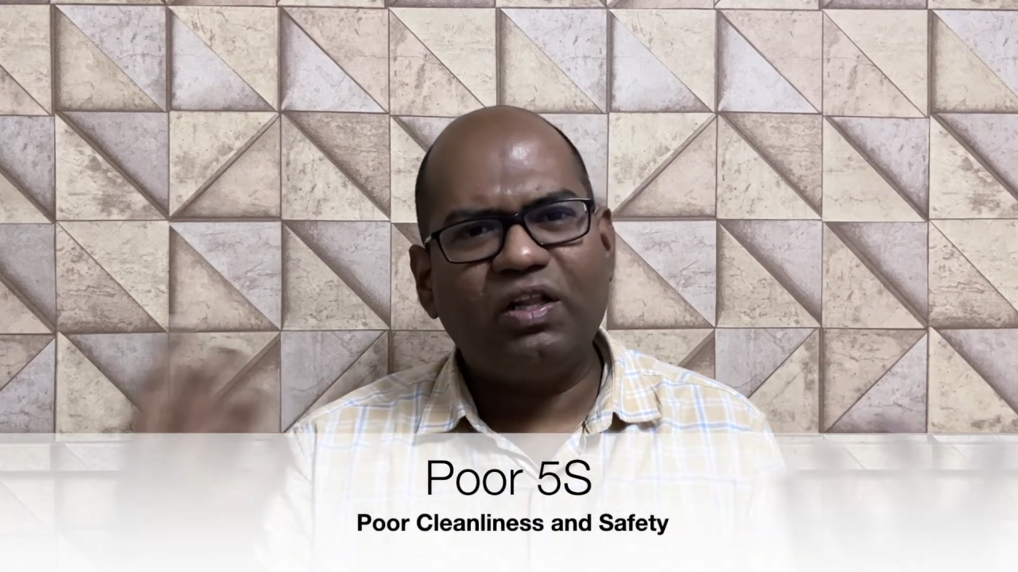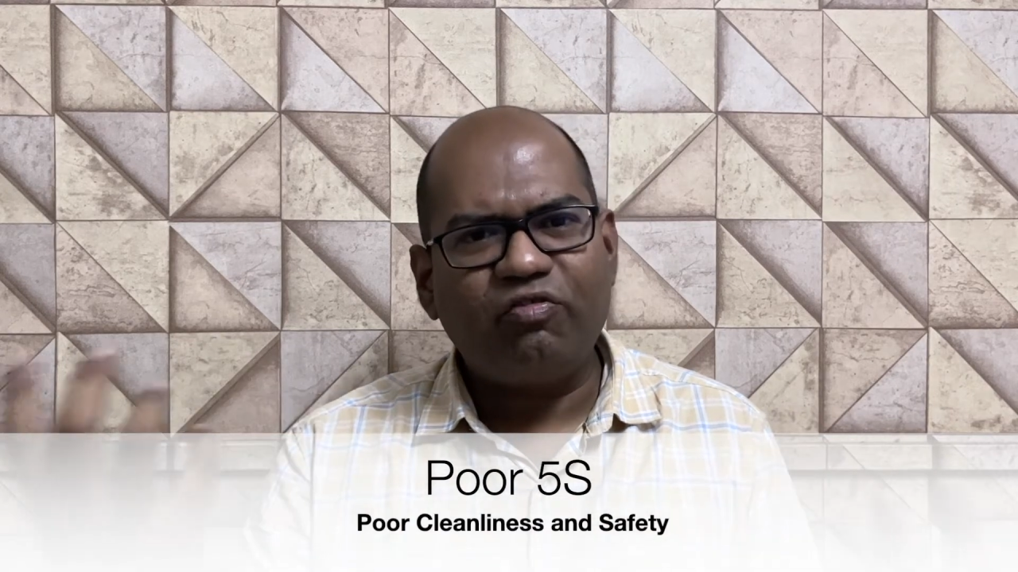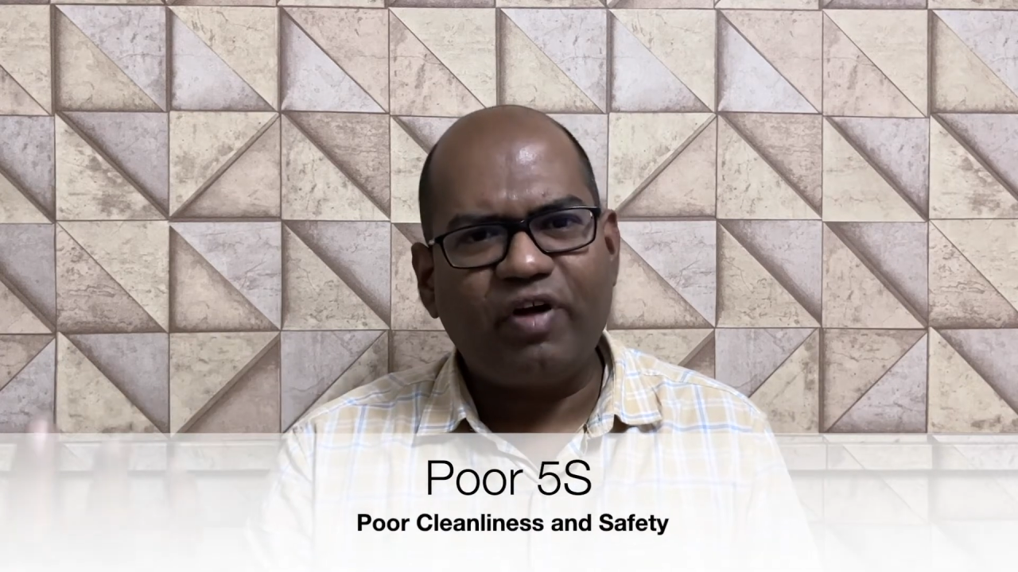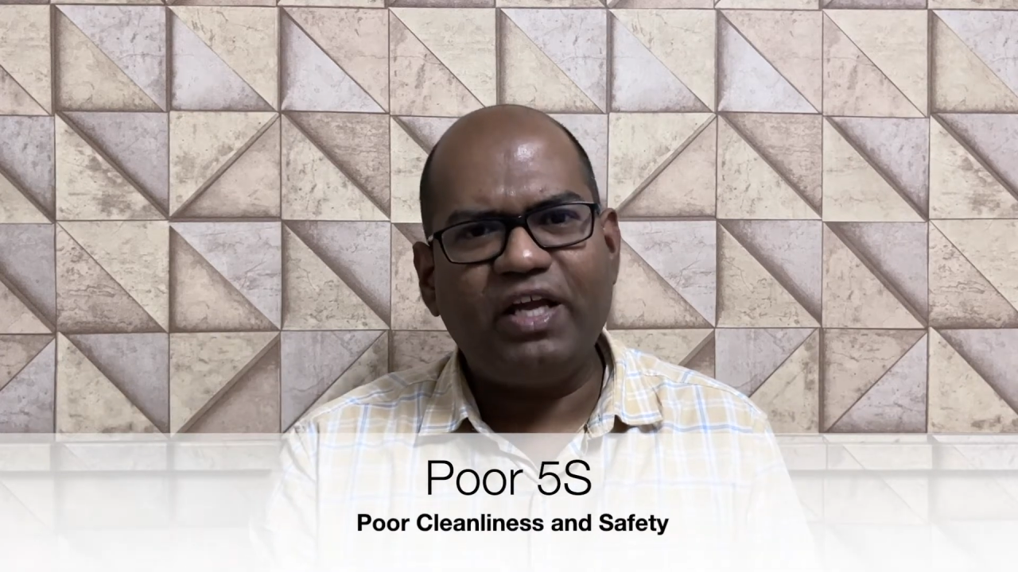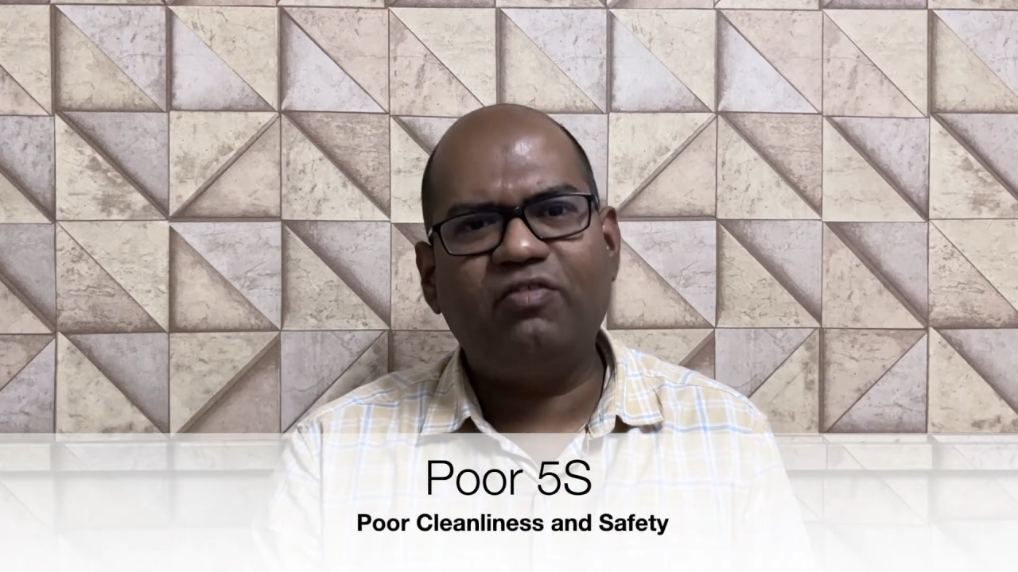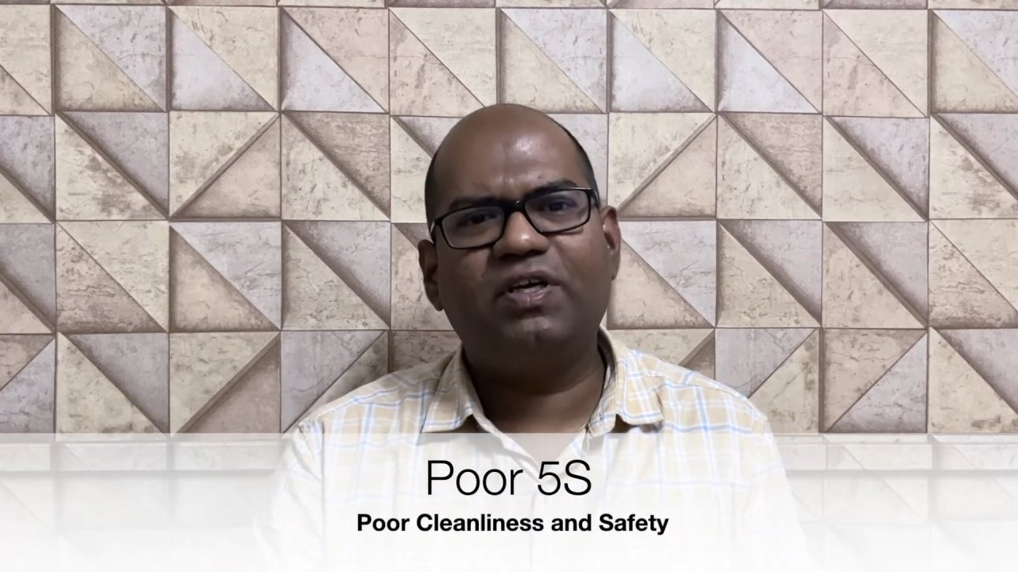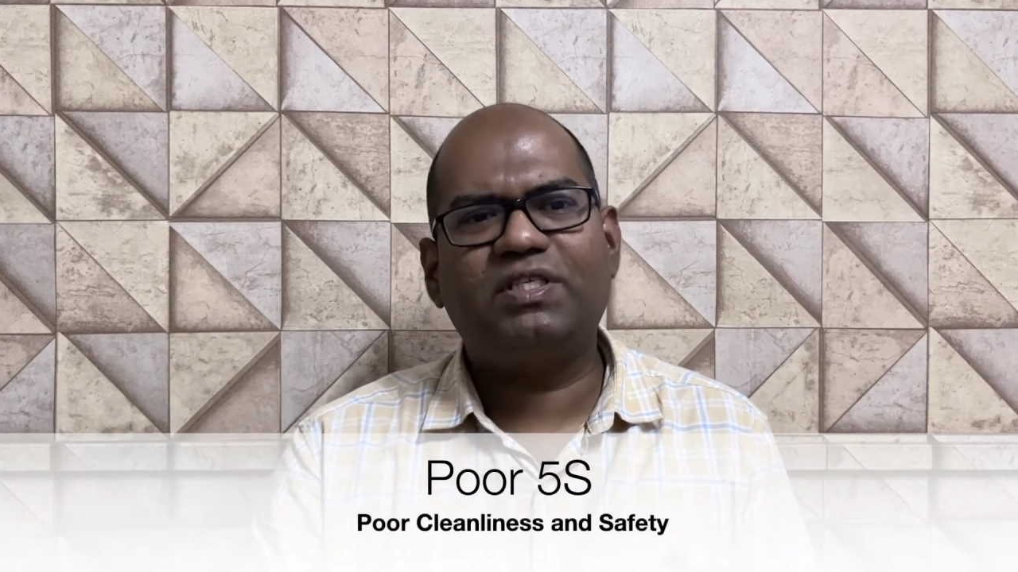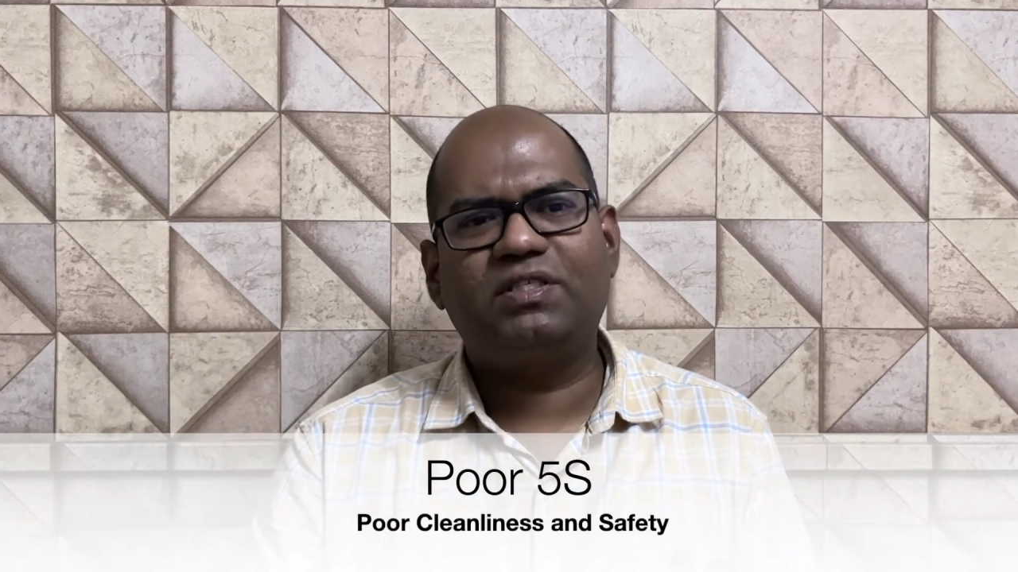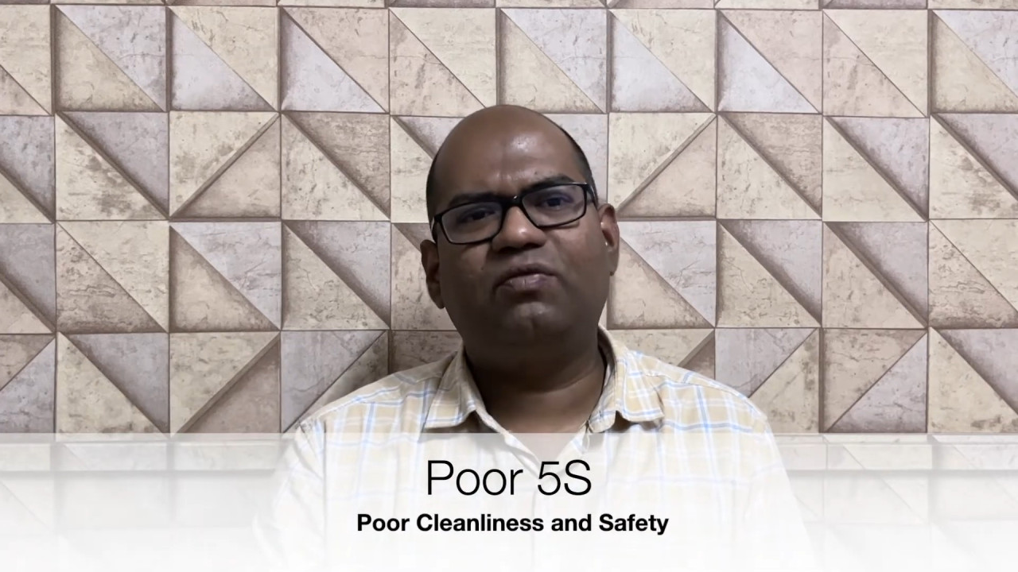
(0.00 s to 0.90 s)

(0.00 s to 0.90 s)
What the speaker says: the fibers